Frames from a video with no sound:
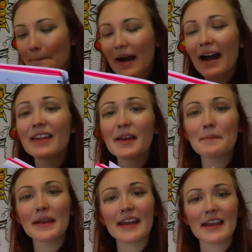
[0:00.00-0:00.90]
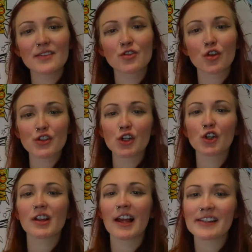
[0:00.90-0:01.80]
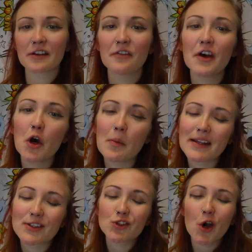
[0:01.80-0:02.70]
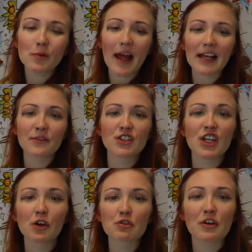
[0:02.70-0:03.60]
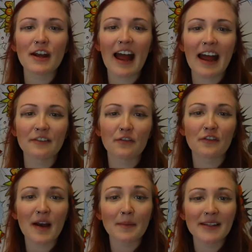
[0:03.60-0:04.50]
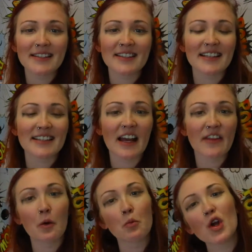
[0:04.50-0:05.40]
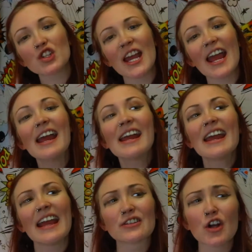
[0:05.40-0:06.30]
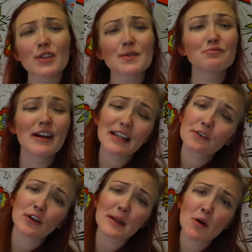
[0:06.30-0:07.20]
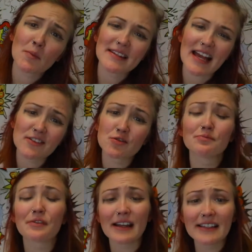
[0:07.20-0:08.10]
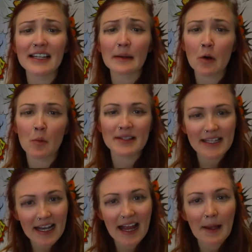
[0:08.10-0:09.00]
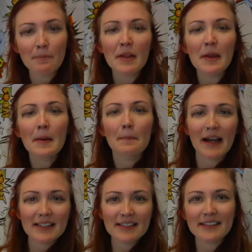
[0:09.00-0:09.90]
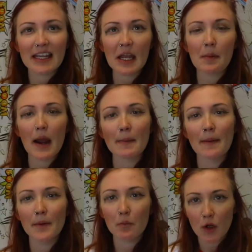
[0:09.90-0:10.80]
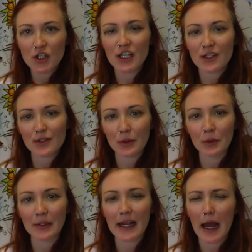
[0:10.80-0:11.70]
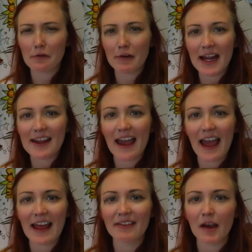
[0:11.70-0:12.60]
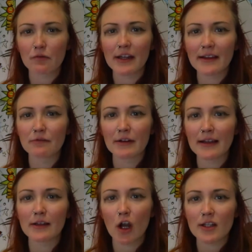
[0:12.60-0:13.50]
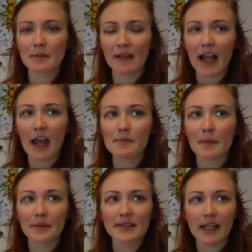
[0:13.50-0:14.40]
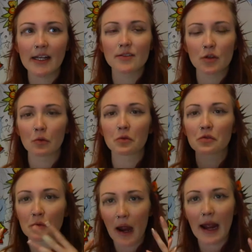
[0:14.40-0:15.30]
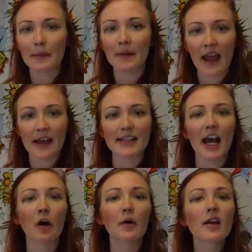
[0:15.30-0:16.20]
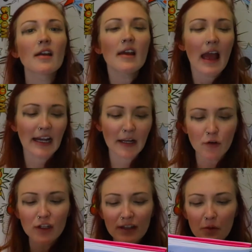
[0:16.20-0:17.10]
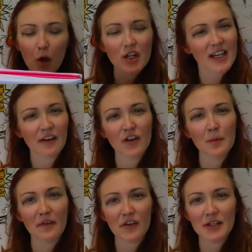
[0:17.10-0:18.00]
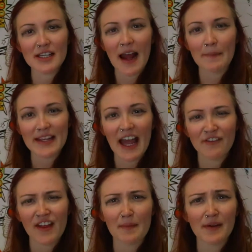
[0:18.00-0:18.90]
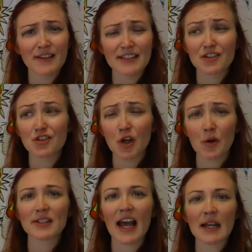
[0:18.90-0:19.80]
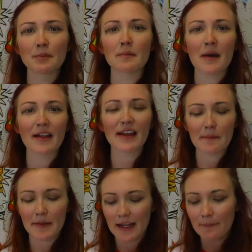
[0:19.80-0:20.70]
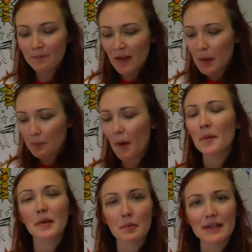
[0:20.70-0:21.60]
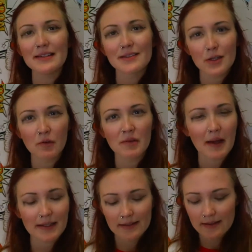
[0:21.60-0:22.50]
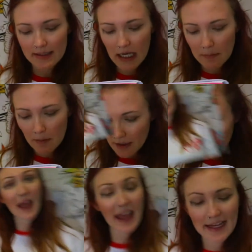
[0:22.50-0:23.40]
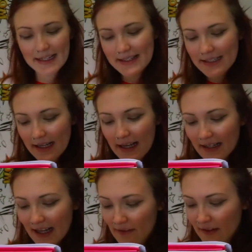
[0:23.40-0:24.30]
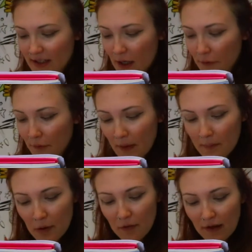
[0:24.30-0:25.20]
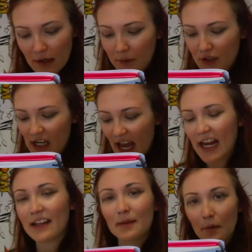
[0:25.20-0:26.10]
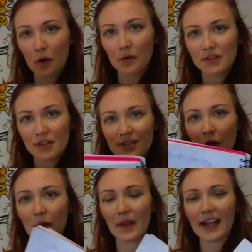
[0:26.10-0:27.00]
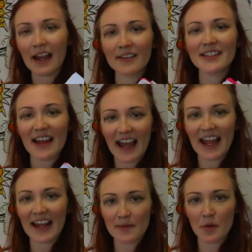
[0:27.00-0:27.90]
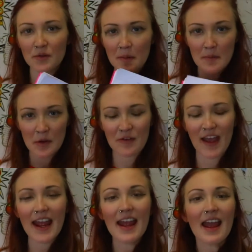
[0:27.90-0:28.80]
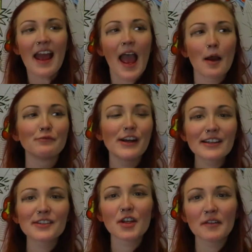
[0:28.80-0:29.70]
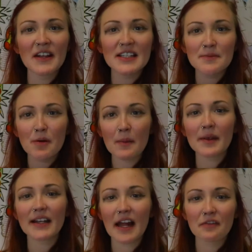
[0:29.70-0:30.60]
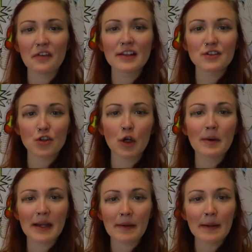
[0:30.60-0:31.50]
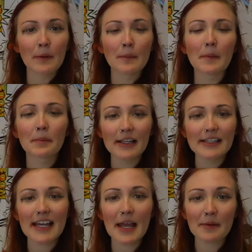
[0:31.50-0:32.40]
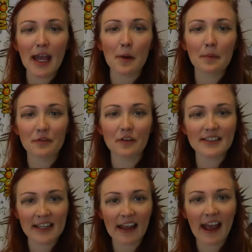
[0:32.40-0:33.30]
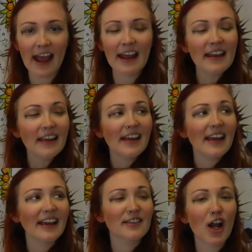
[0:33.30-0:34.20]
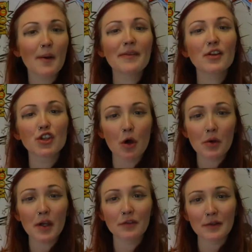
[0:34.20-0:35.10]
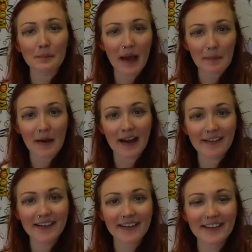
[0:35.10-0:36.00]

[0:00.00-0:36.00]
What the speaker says: Marley and Me is such a good classic film. It's so nice for children and for families to sit together and watch it. It's got some really funny moments and some really sad moments in it. My Sister's Keeper I remember watching at school in RE, and that really got to me. Like, I remember sitting in school crying my eyes out, and I've only really watched that film a few times after that because it's so sad. But Marley and Me probably wins over My Sister's Keeper. Number 8. Character from the movie which you hate the most. So the character that I hate the most from a movie, I'm really sorry, this is probably going to offend so many people, but please hear me out before I say it. It's got to be the Joker from Batman.